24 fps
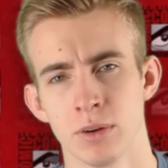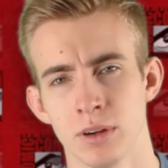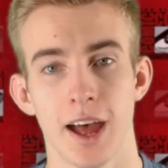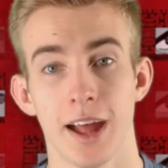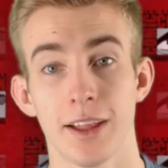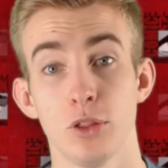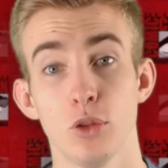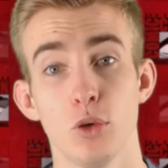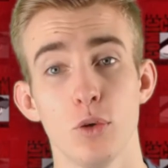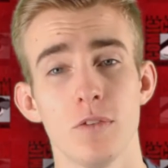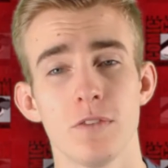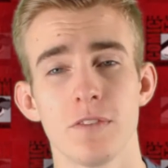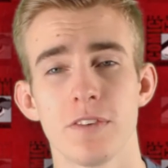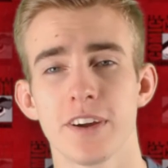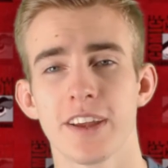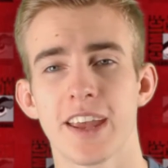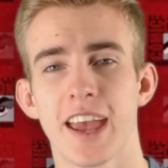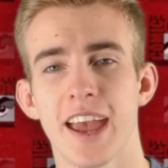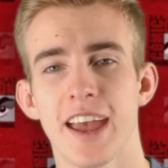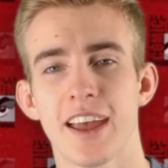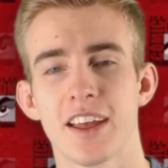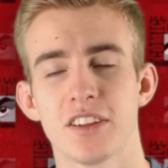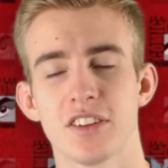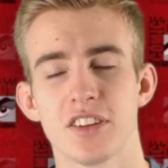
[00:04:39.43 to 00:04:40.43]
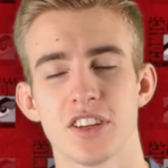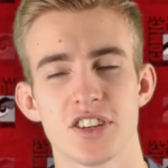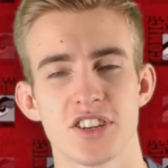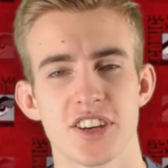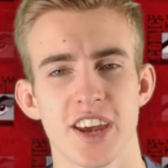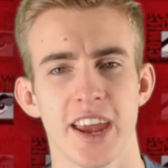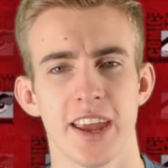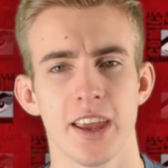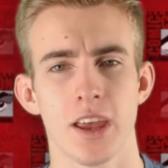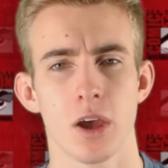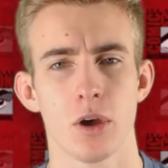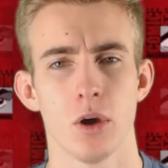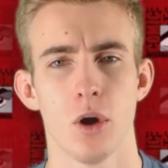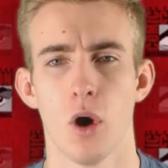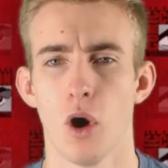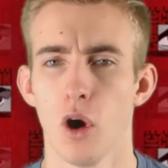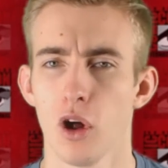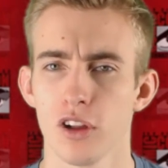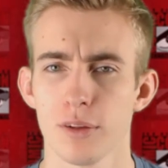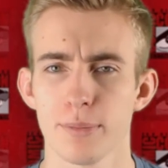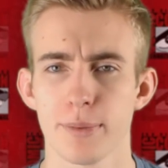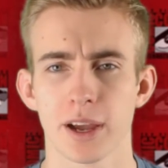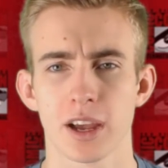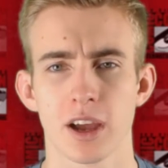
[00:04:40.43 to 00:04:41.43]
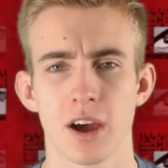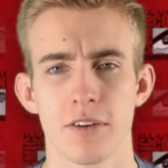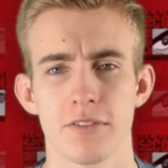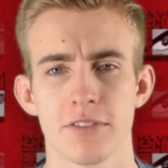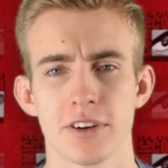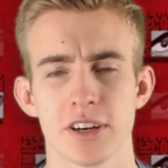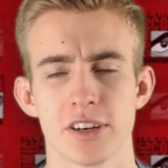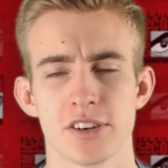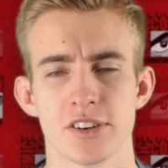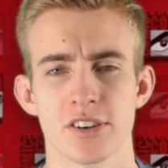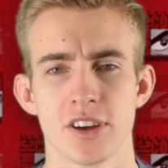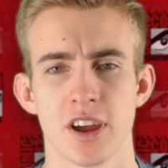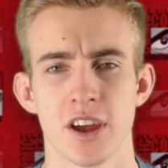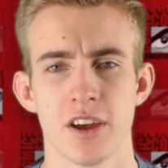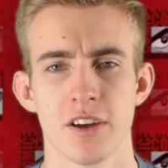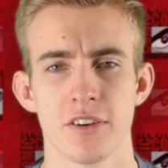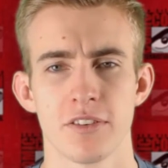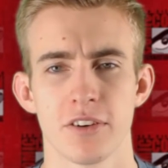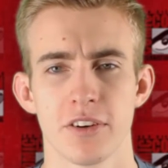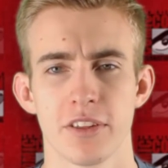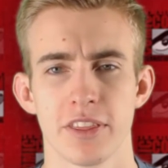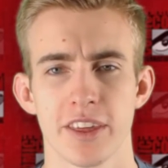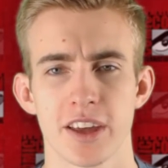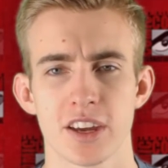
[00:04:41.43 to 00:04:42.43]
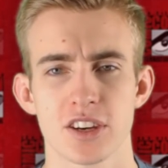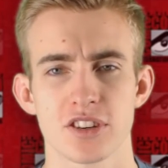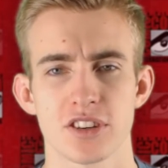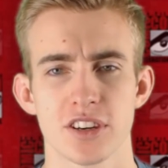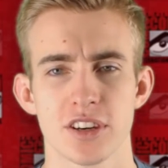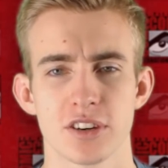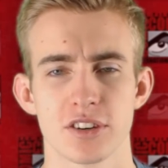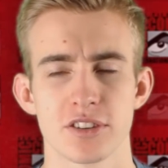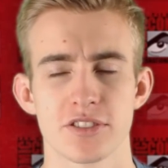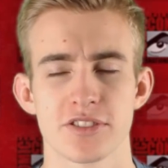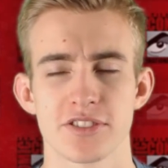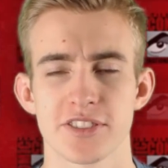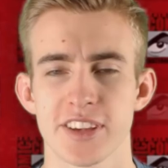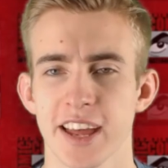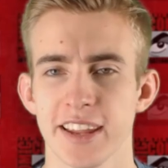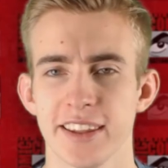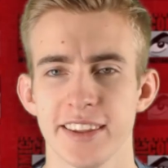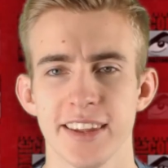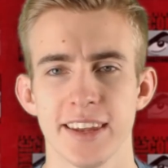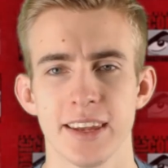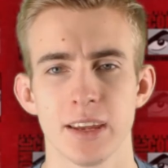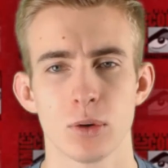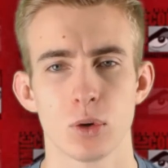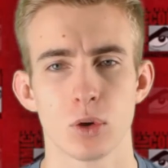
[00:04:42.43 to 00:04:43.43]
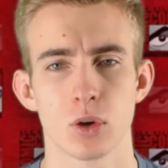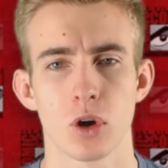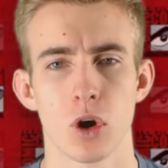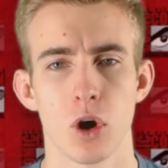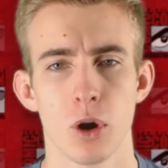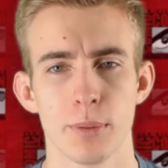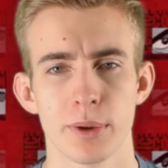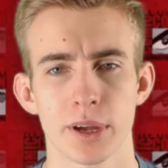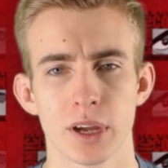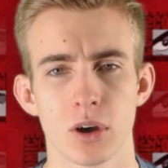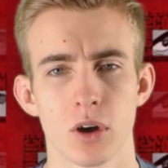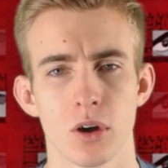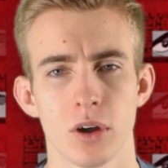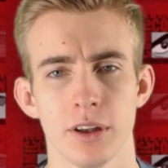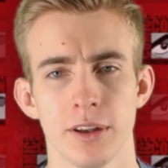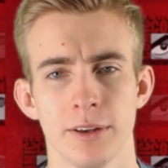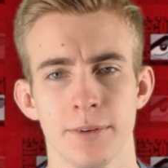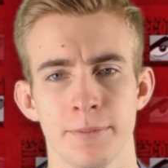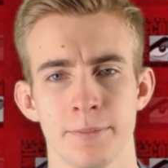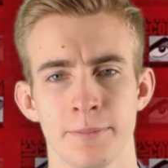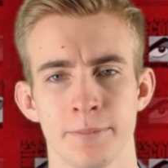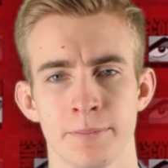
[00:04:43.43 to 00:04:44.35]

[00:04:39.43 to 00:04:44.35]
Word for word: And don't forget to check out all of my coverage for this year's San Diego Comic-Con.